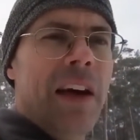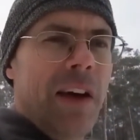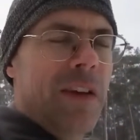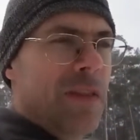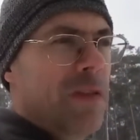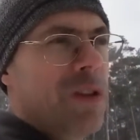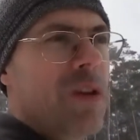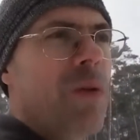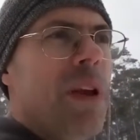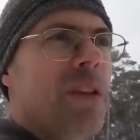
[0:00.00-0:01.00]
Uh, there is
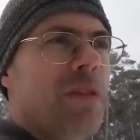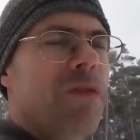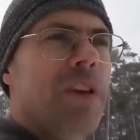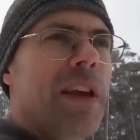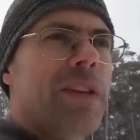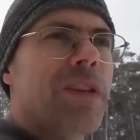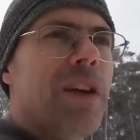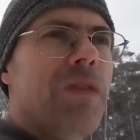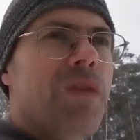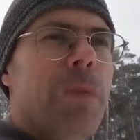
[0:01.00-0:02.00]
no reason for that
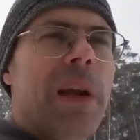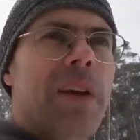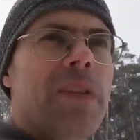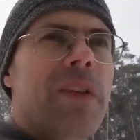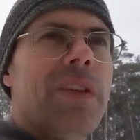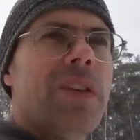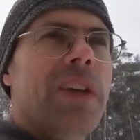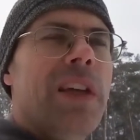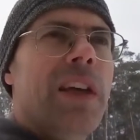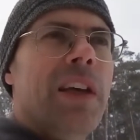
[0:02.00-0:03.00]
stuff to be like
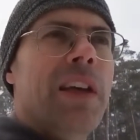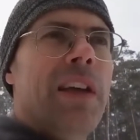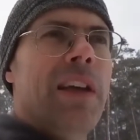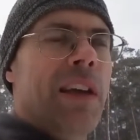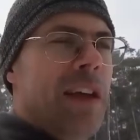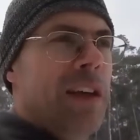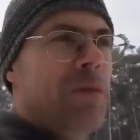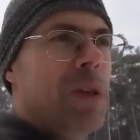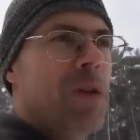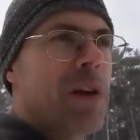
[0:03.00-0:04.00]
this.
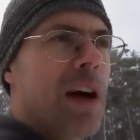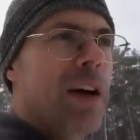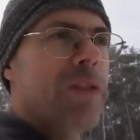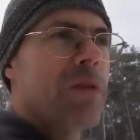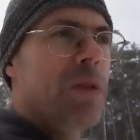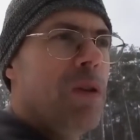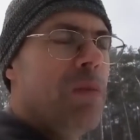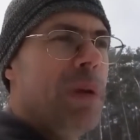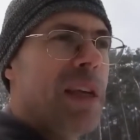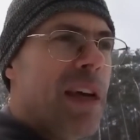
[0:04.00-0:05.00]
And with your conduct, with
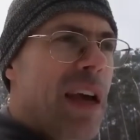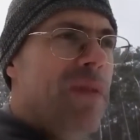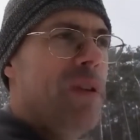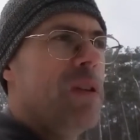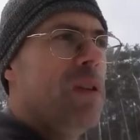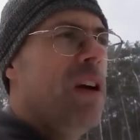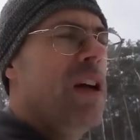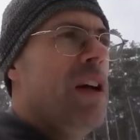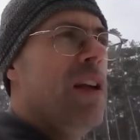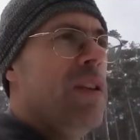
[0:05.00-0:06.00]
your behavior,
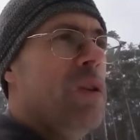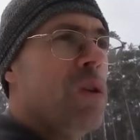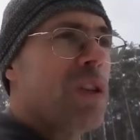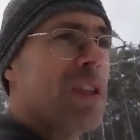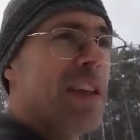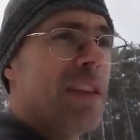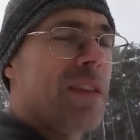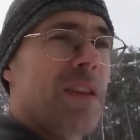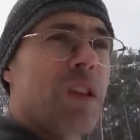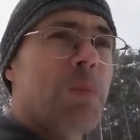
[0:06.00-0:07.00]
you
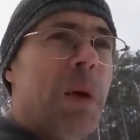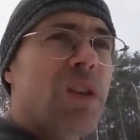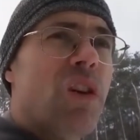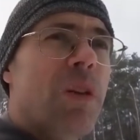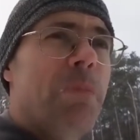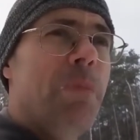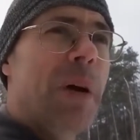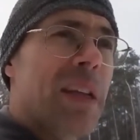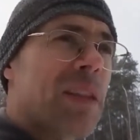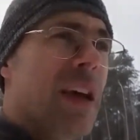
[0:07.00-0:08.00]
set especially
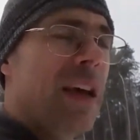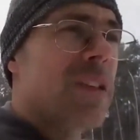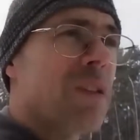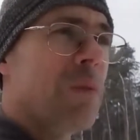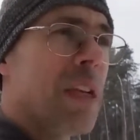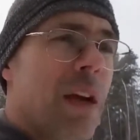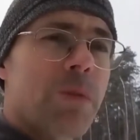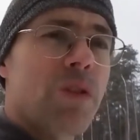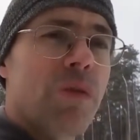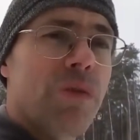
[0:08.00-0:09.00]
bad case when it
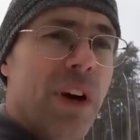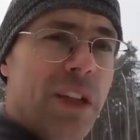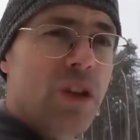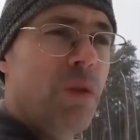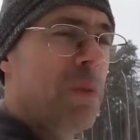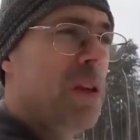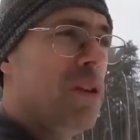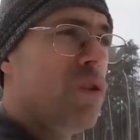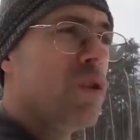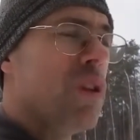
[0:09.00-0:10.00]
comes to friendship
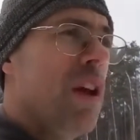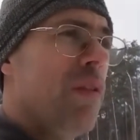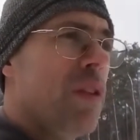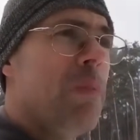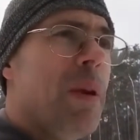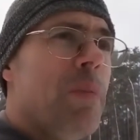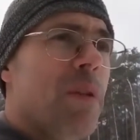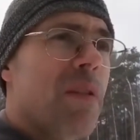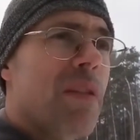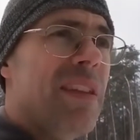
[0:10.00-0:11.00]
issues for the people
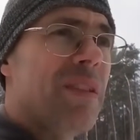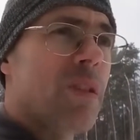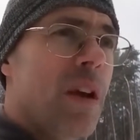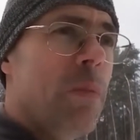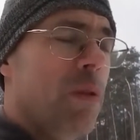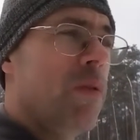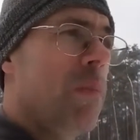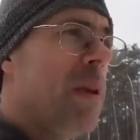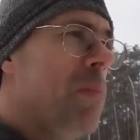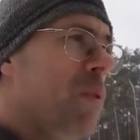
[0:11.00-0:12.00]
that are disabled,
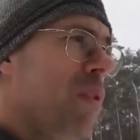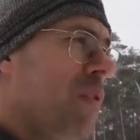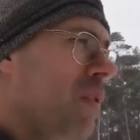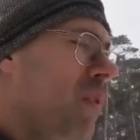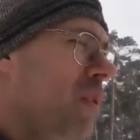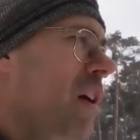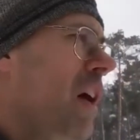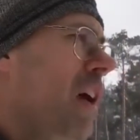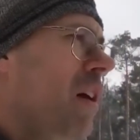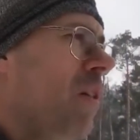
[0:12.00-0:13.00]
for people that are
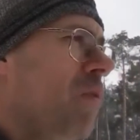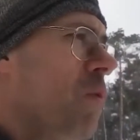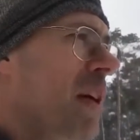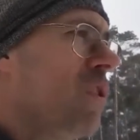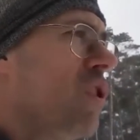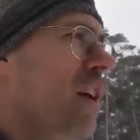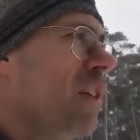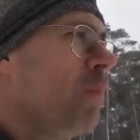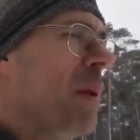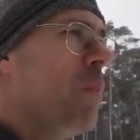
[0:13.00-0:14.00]
on
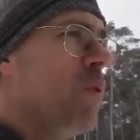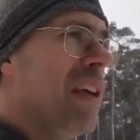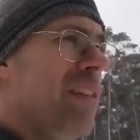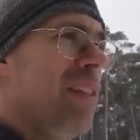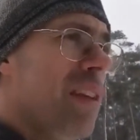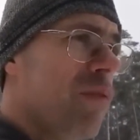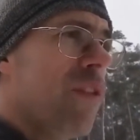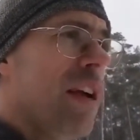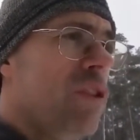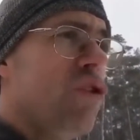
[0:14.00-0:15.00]
wheelchairs, people that need
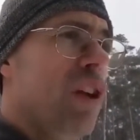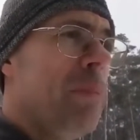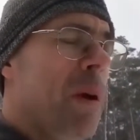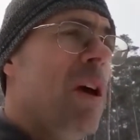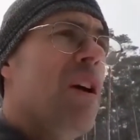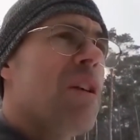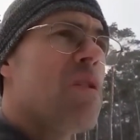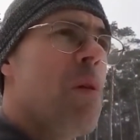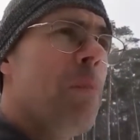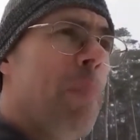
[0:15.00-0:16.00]
friendship,
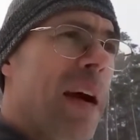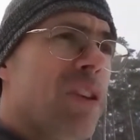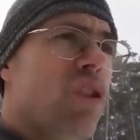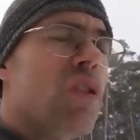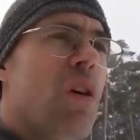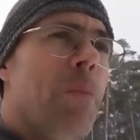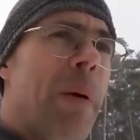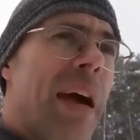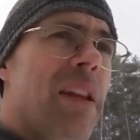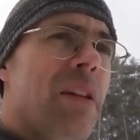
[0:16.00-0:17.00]
compassion,
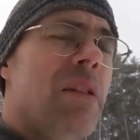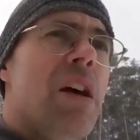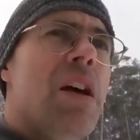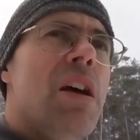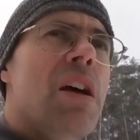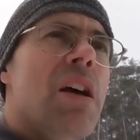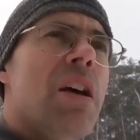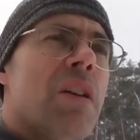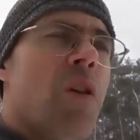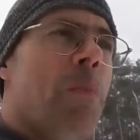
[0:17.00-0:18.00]
companion,
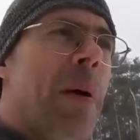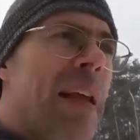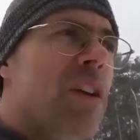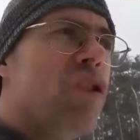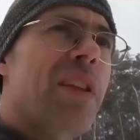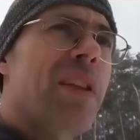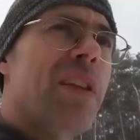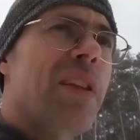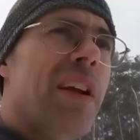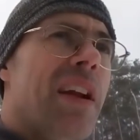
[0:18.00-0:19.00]
companionship
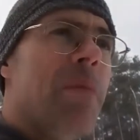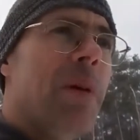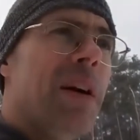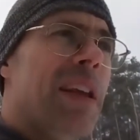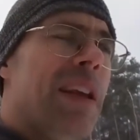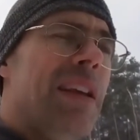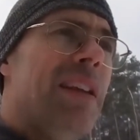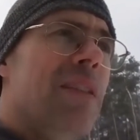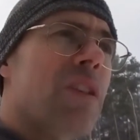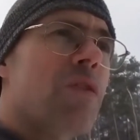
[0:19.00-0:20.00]
more than anybody
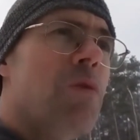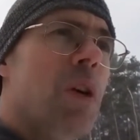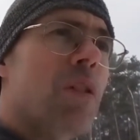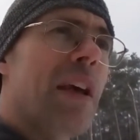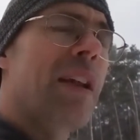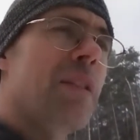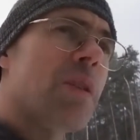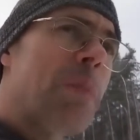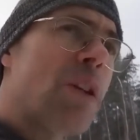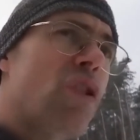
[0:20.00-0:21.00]
in this world, and
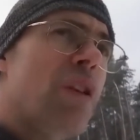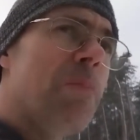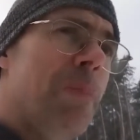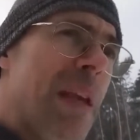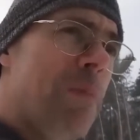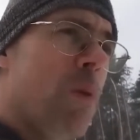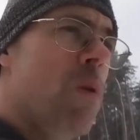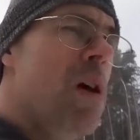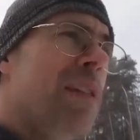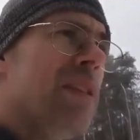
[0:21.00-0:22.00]
especially
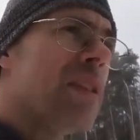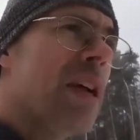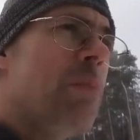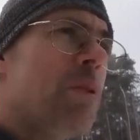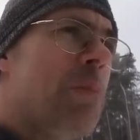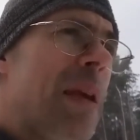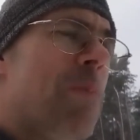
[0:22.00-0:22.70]
people, disabled